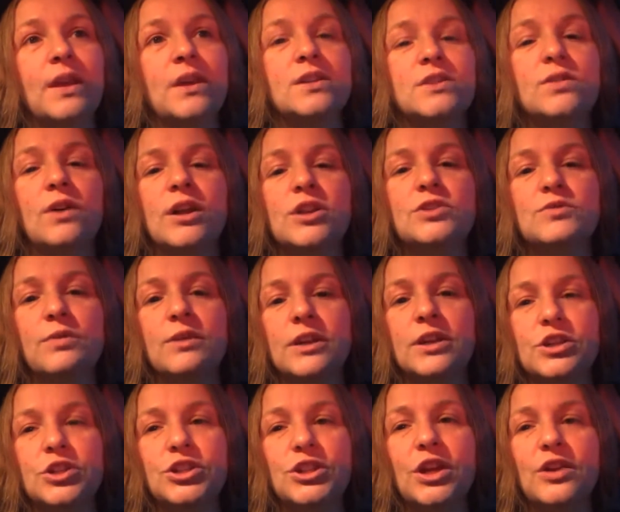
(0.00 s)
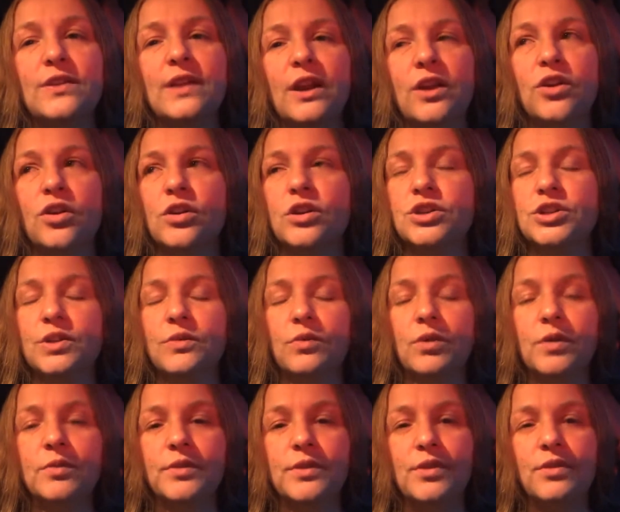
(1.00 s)
So I just wanted to share that encouraging
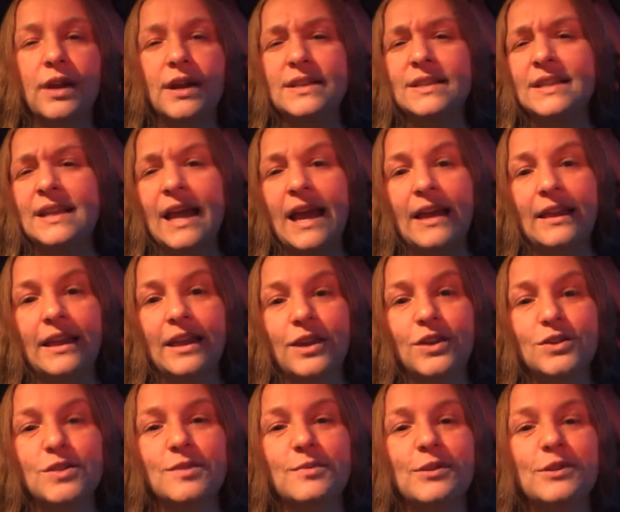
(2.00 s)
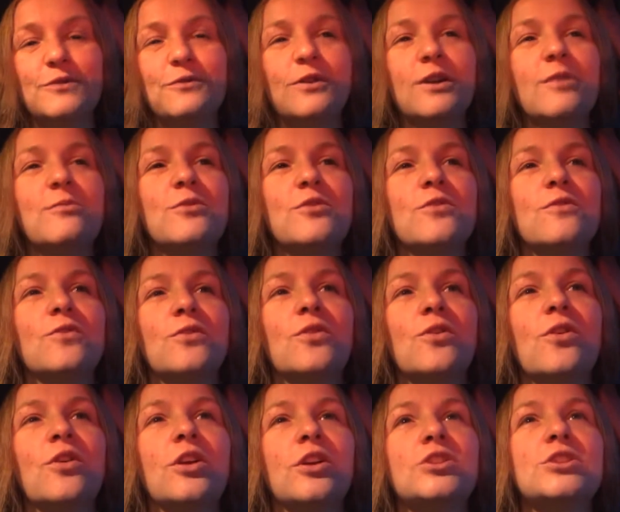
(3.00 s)
word with you guys today. I thank you so much for coming over
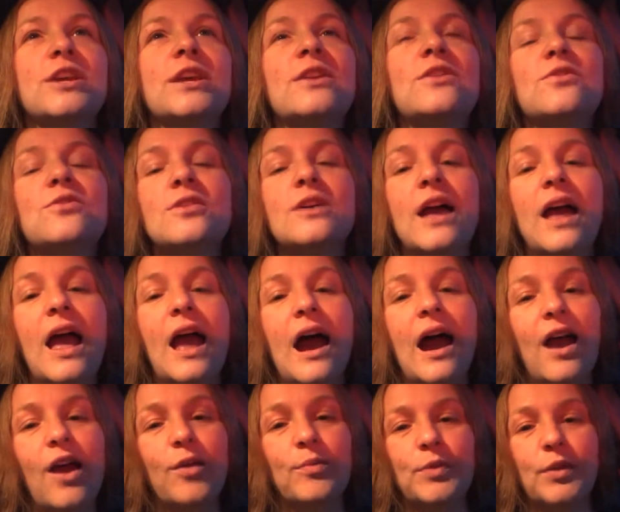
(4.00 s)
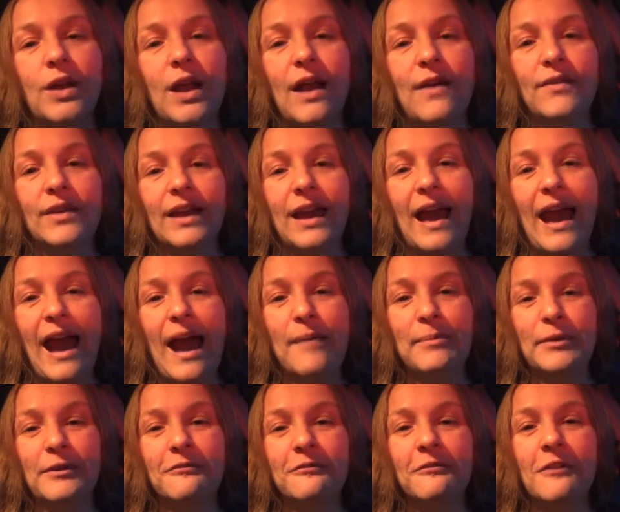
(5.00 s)
on our channel. I hope you're having a
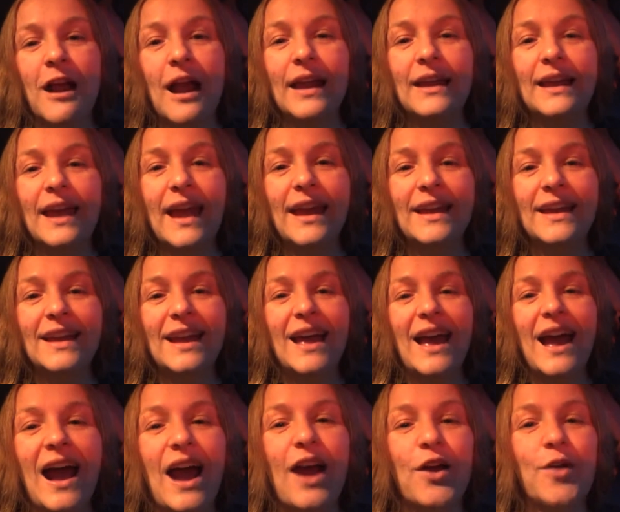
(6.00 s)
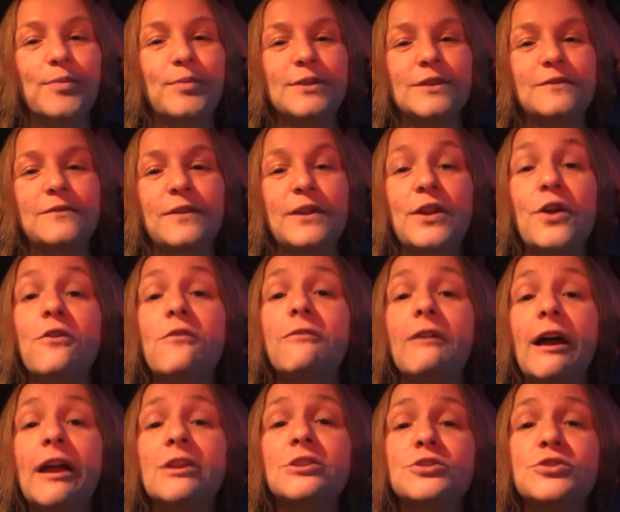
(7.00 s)
happy Friday. I hope this video
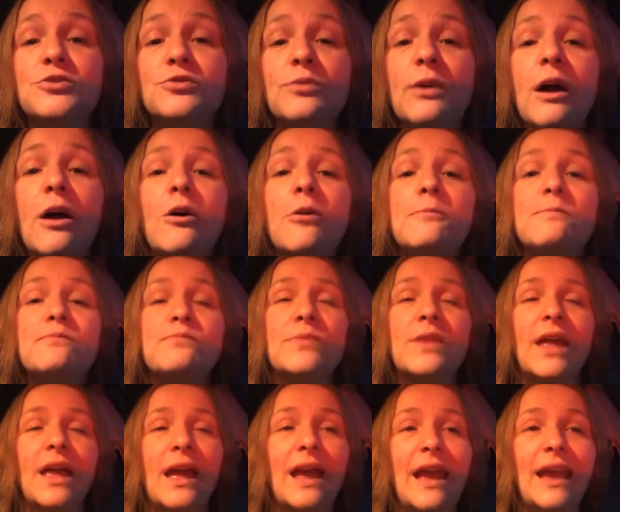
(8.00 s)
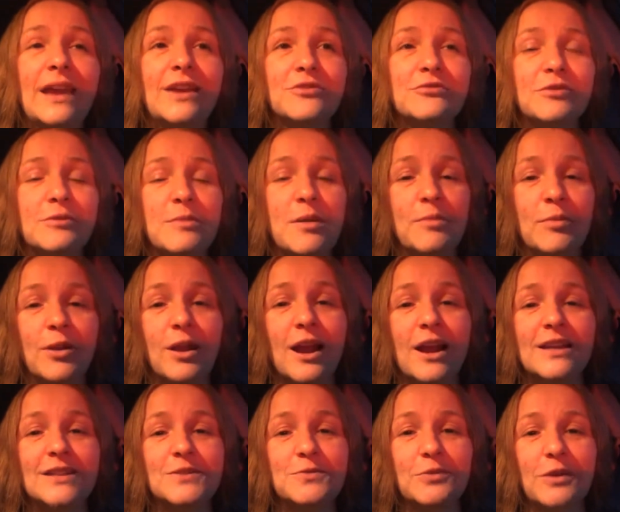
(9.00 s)
finds you well. And remember,
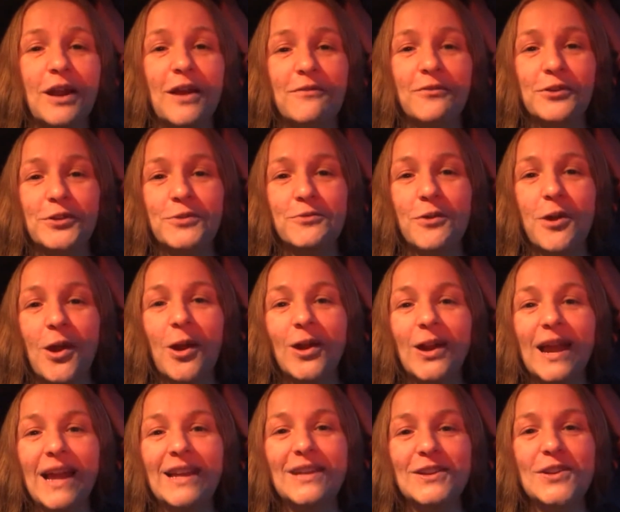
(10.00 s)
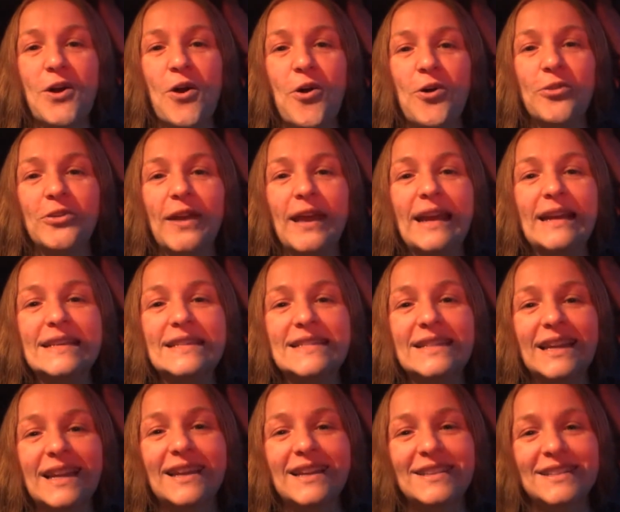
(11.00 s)
guys, wherever you are and in all
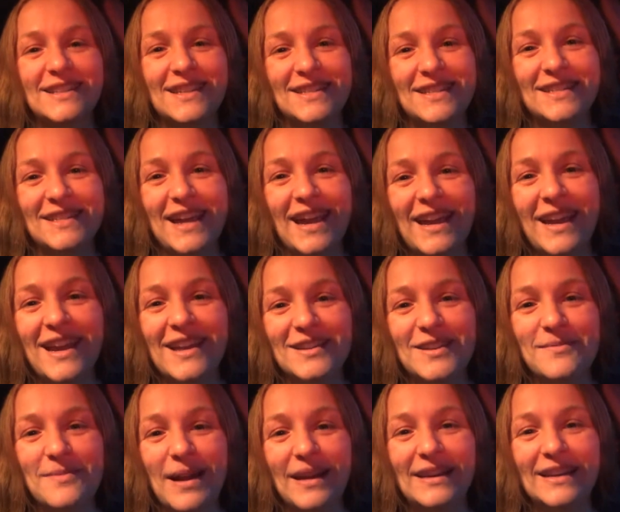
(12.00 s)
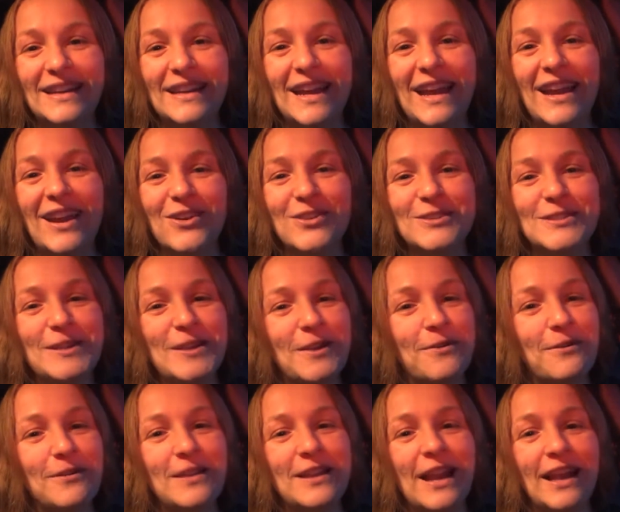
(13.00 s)
things, to stay kingdom-minded, and I'll see
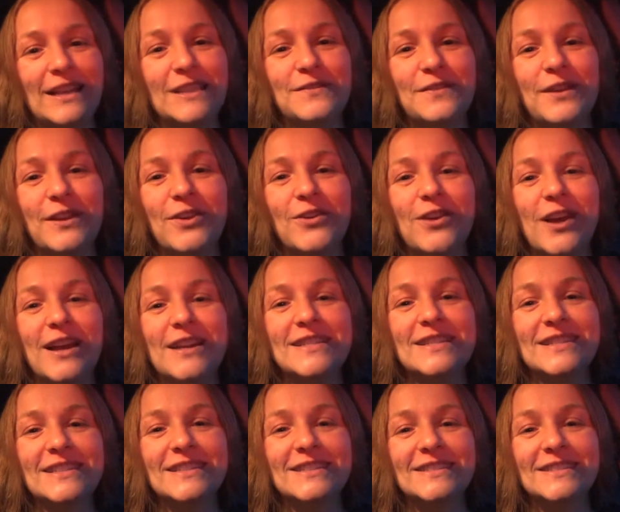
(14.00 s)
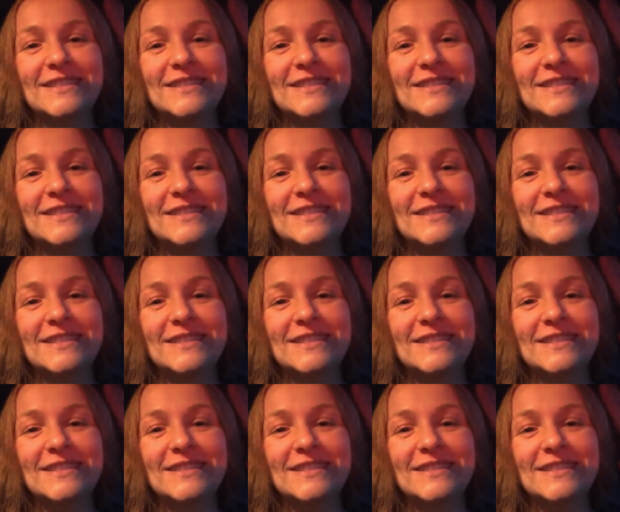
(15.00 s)
you in the next video, guys.